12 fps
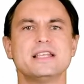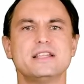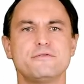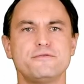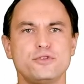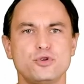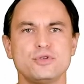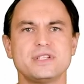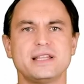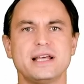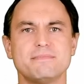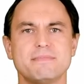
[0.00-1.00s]
diffuser
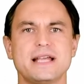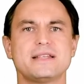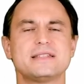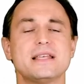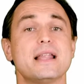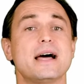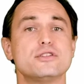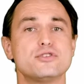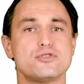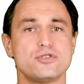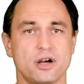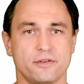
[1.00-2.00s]
that makes the light
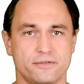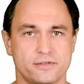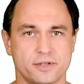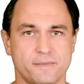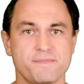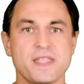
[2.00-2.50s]
soft.